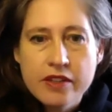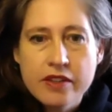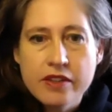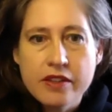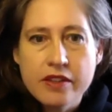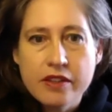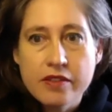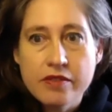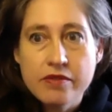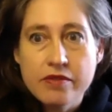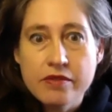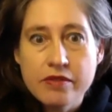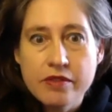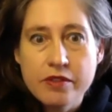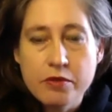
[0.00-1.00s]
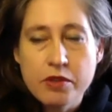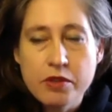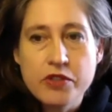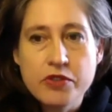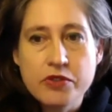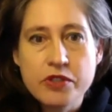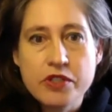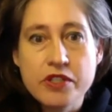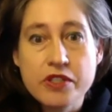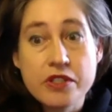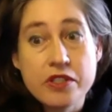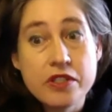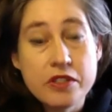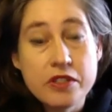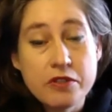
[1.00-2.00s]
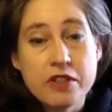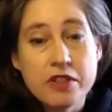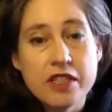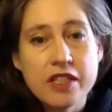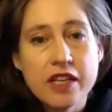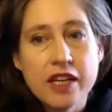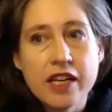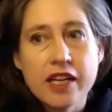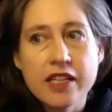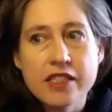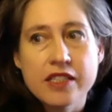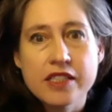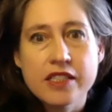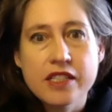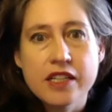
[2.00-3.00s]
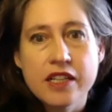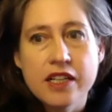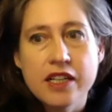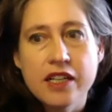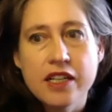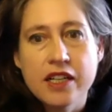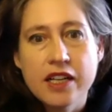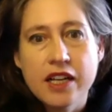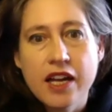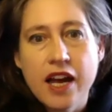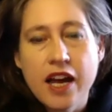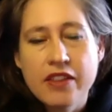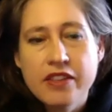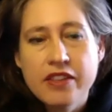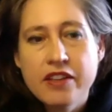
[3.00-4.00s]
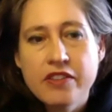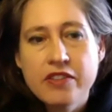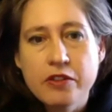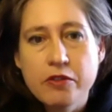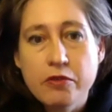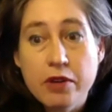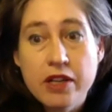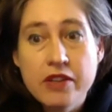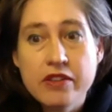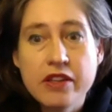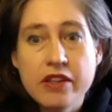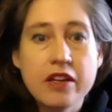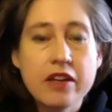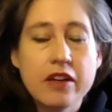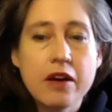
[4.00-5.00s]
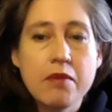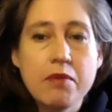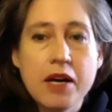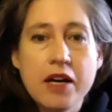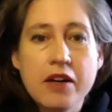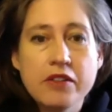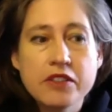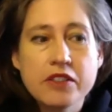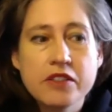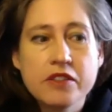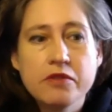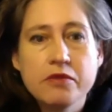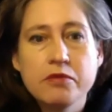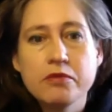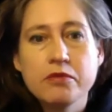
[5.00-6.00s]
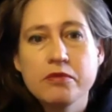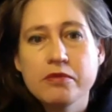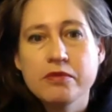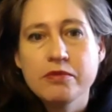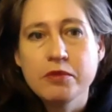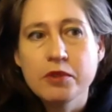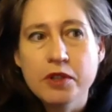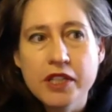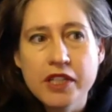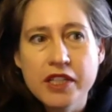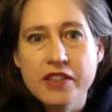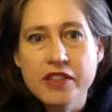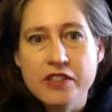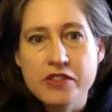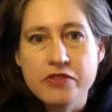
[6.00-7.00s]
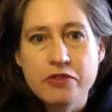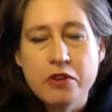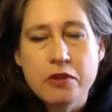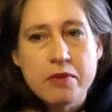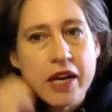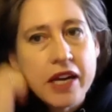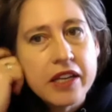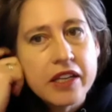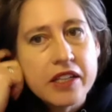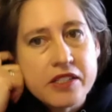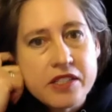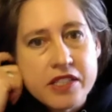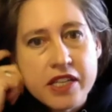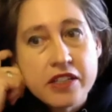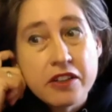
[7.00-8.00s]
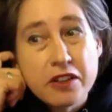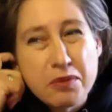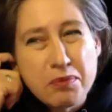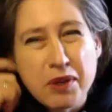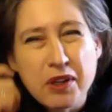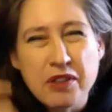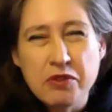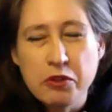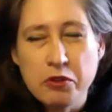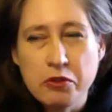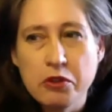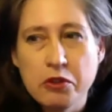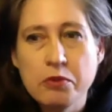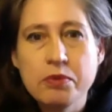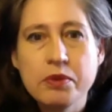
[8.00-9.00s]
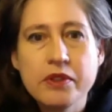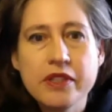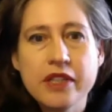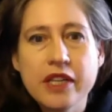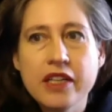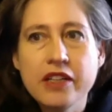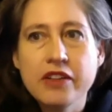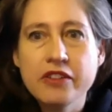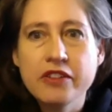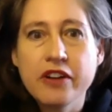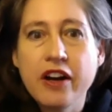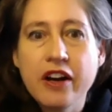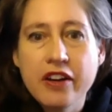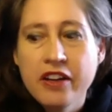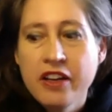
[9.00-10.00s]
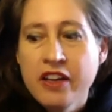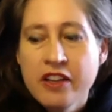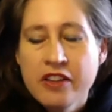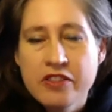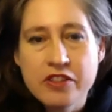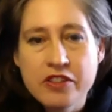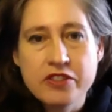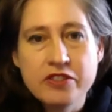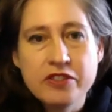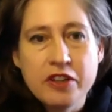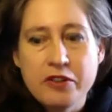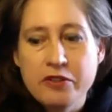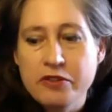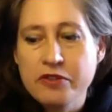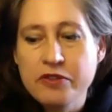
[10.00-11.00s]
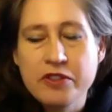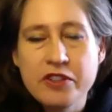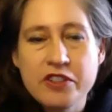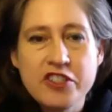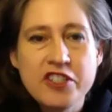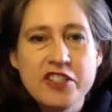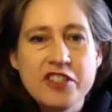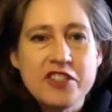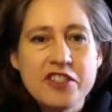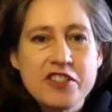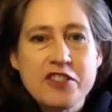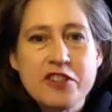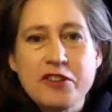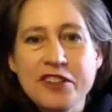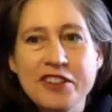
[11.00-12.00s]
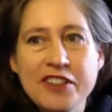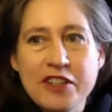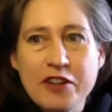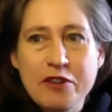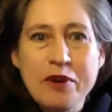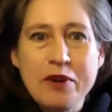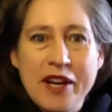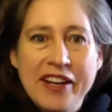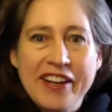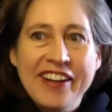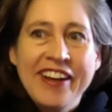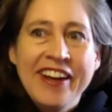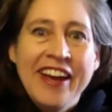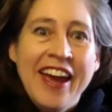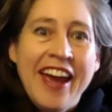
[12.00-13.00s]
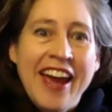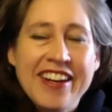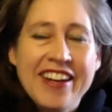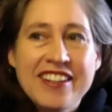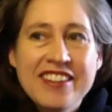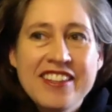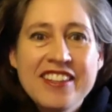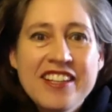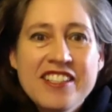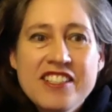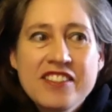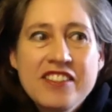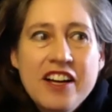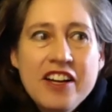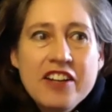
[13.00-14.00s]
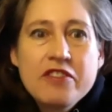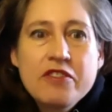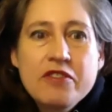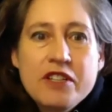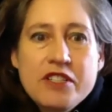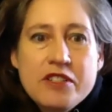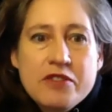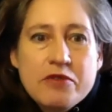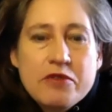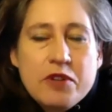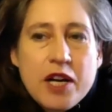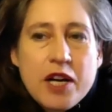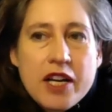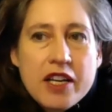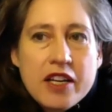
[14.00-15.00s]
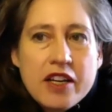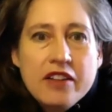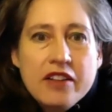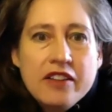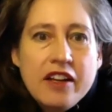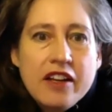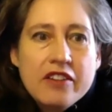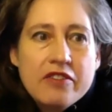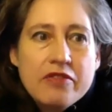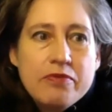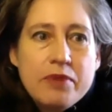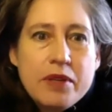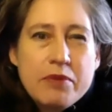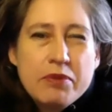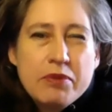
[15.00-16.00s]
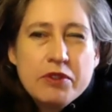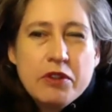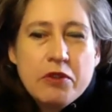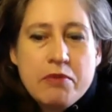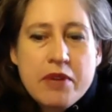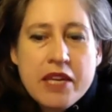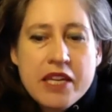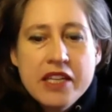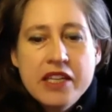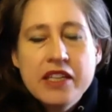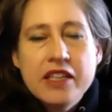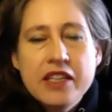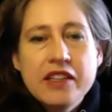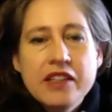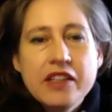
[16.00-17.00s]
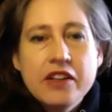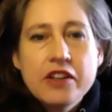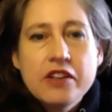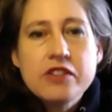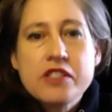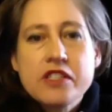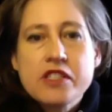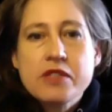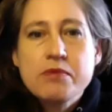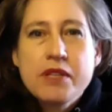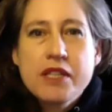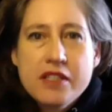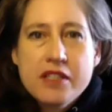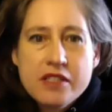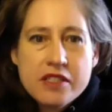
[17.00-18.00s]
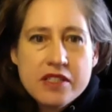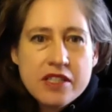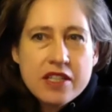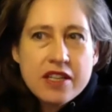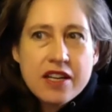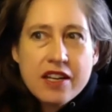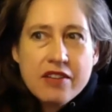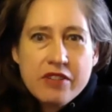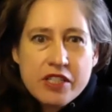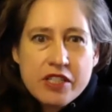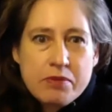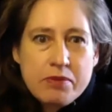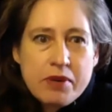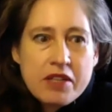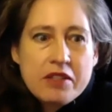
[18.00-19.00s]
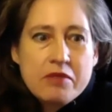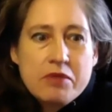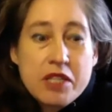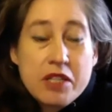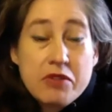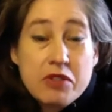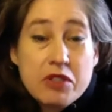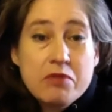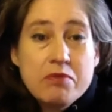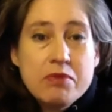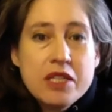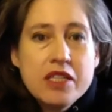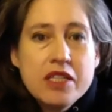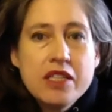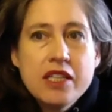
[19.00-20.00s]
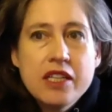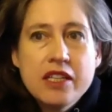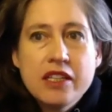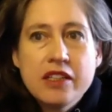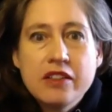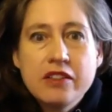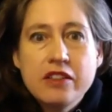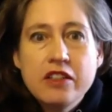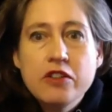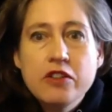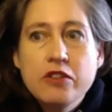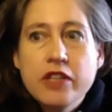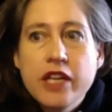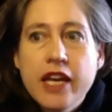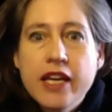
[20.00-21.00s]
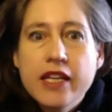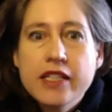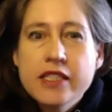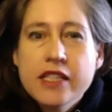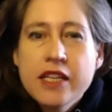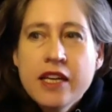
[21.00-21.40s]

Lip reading: the resources to do it. And I think the great thing about working in this format is that you're a part of a group, that you're not this lone genius toiling away. And I think that's a lot of the reason why a lot of people don't make it in the arts, is because they kind of expect themselves to be in it alone. And